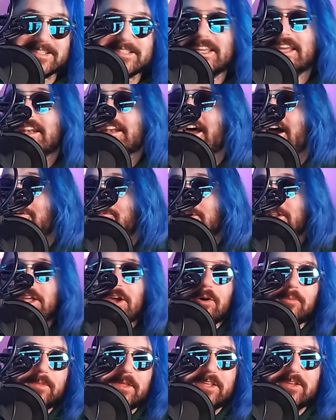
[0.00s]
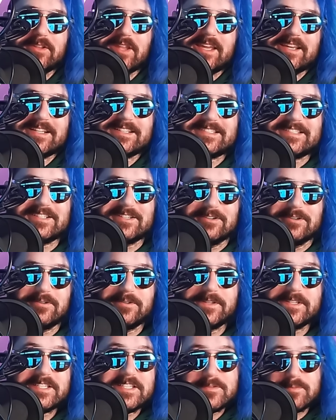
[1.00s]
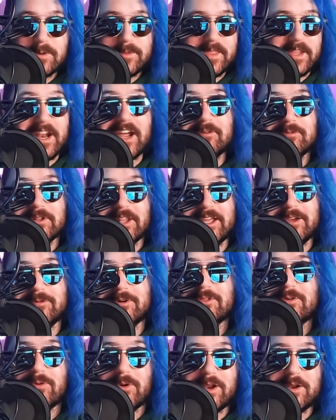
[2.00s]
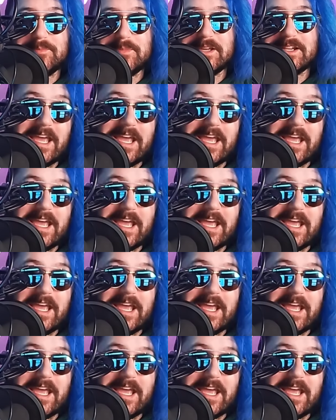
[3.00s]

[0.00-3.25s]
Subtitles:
And I really hope that you like it too. This is one that I relate with quite a bit.